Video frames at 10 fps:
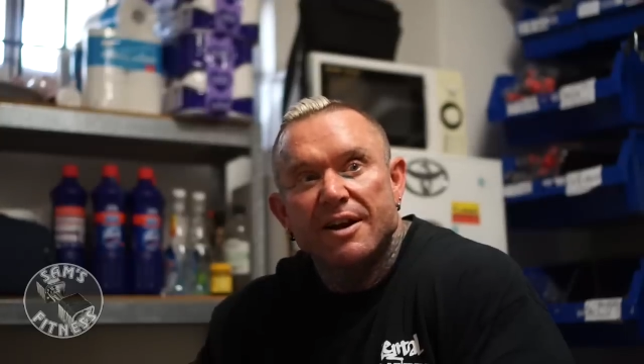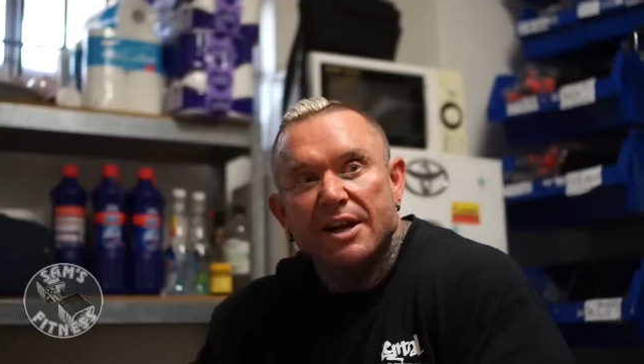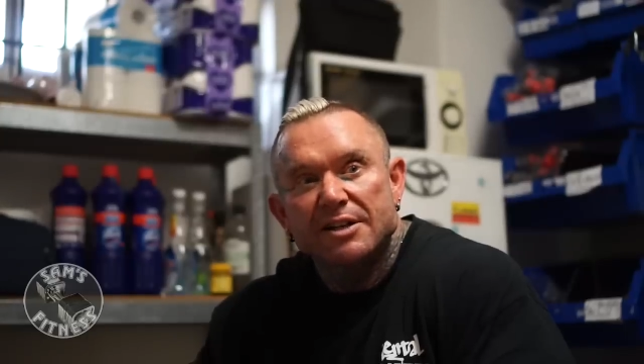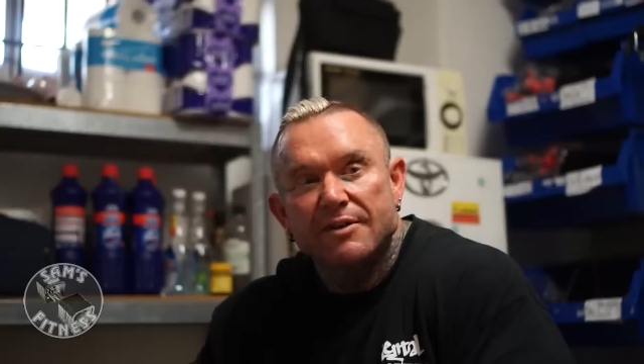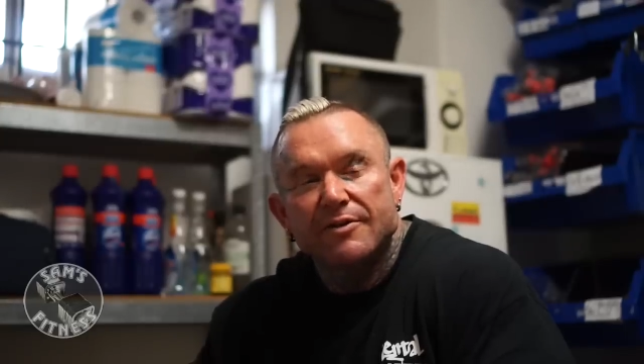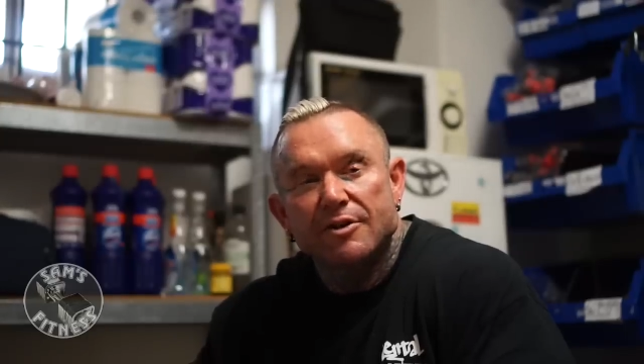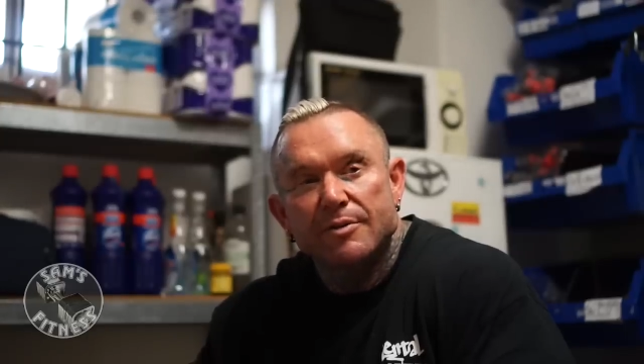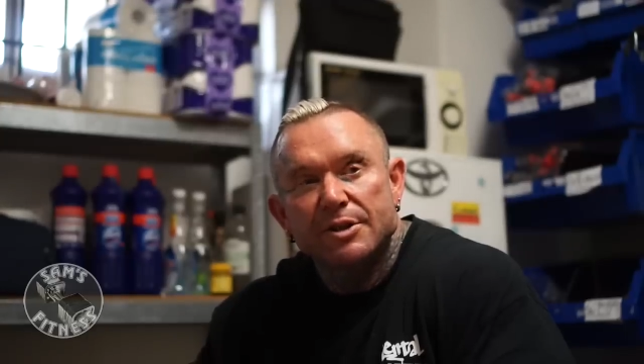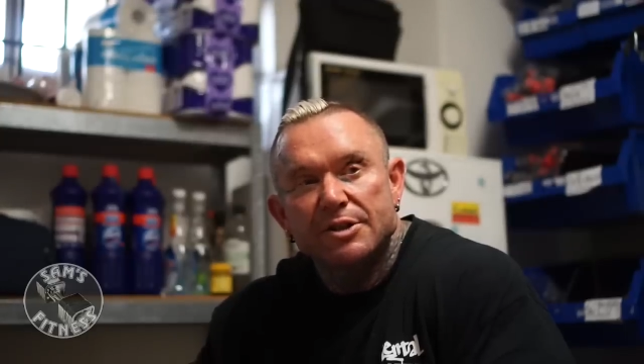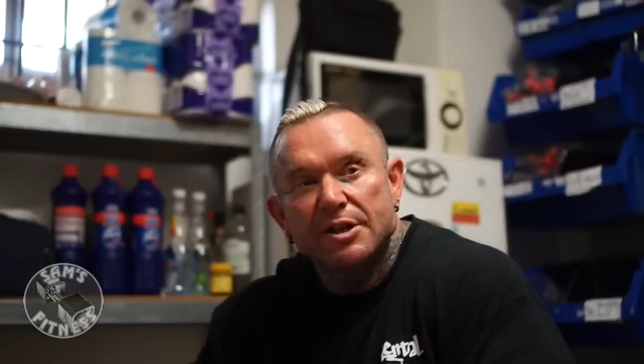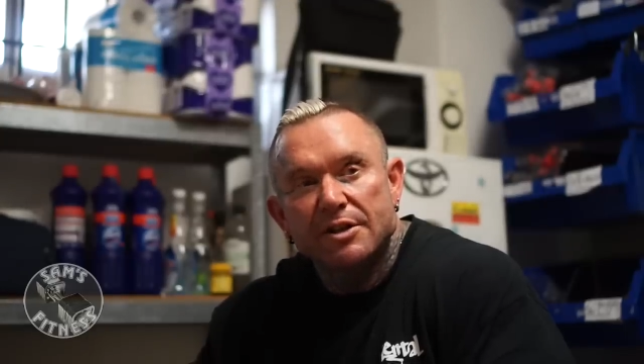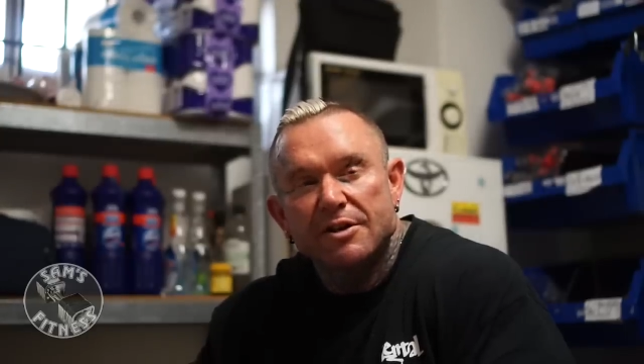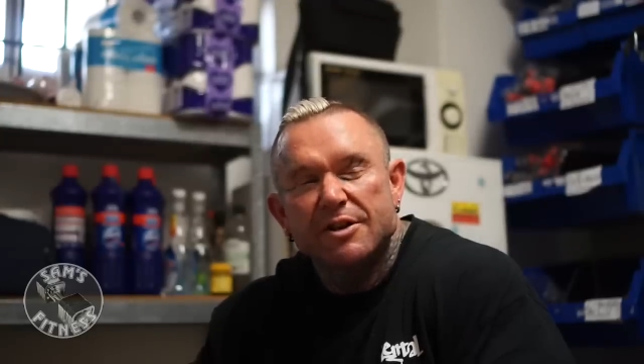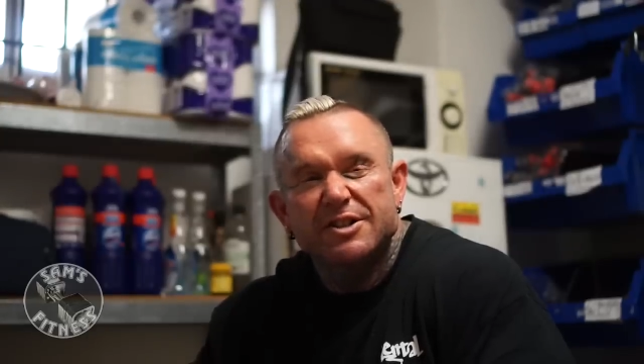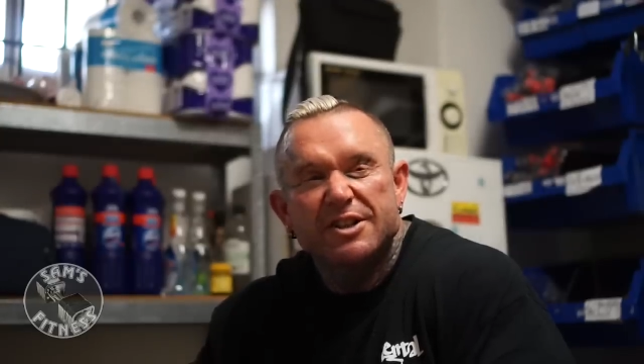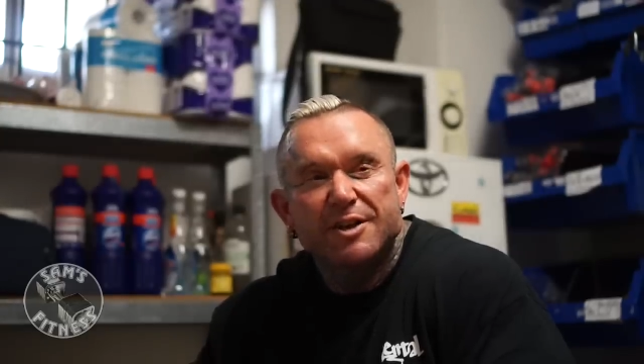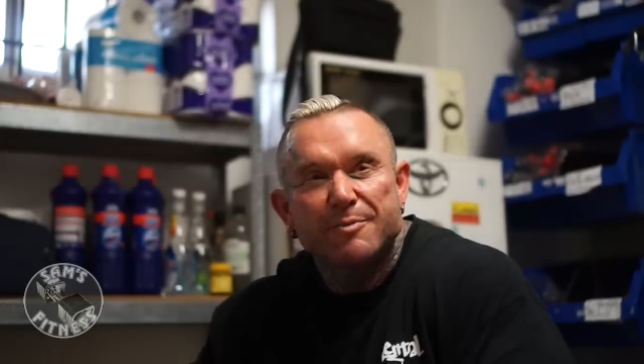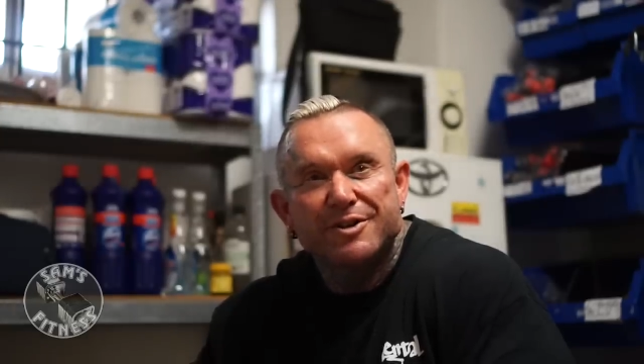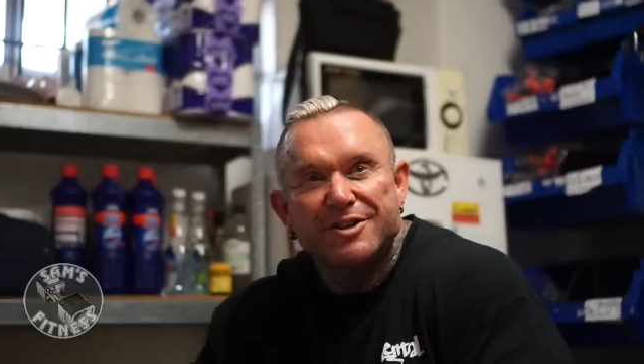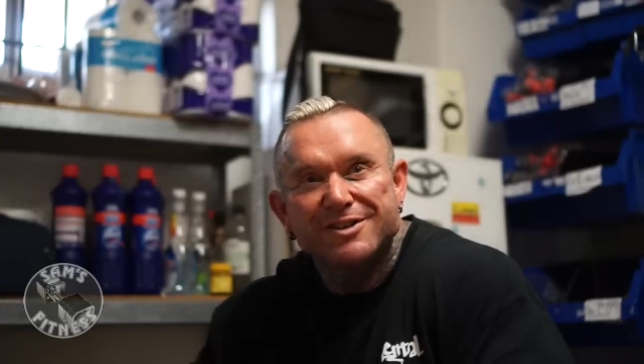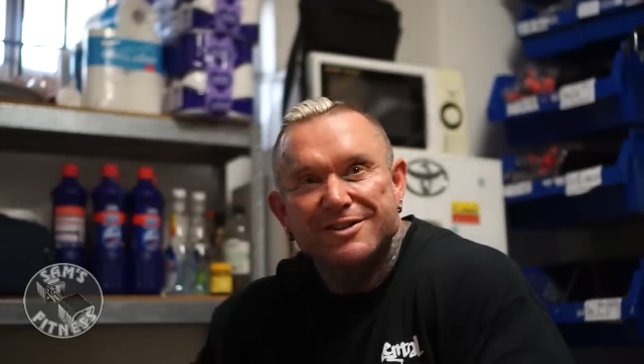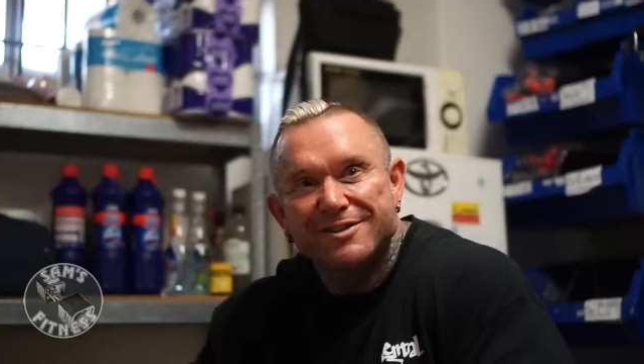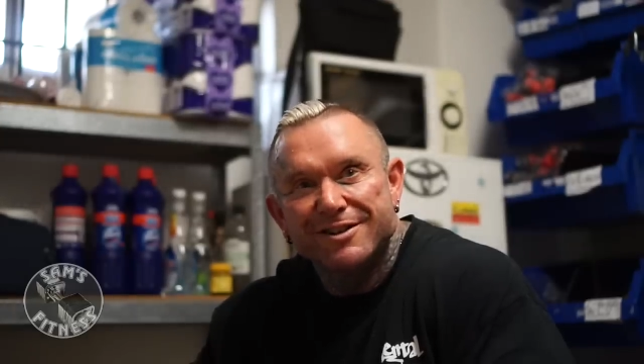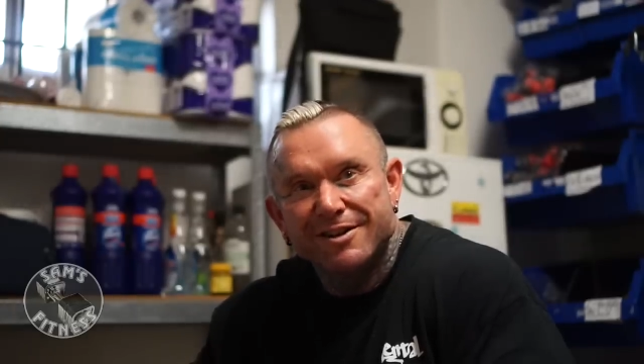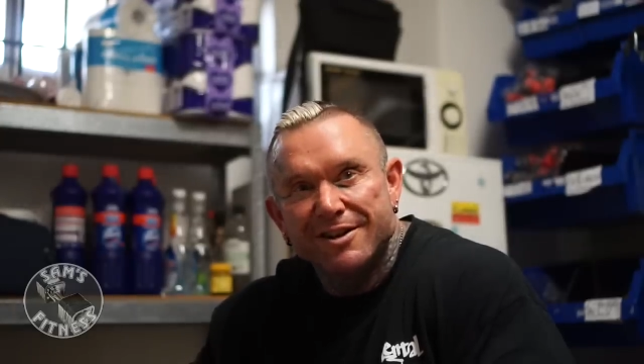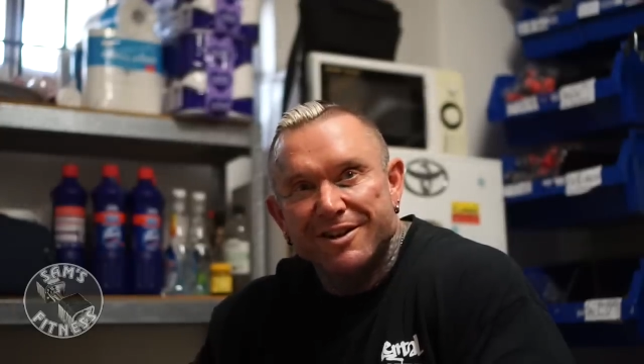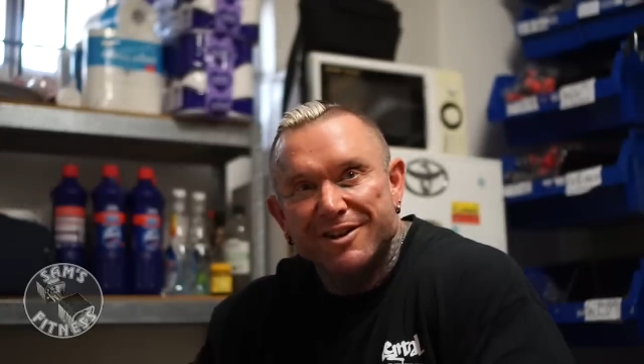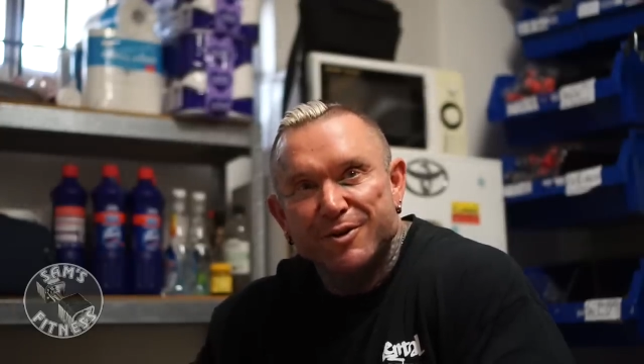actually felt a bit sick. Not sick, but just yeah.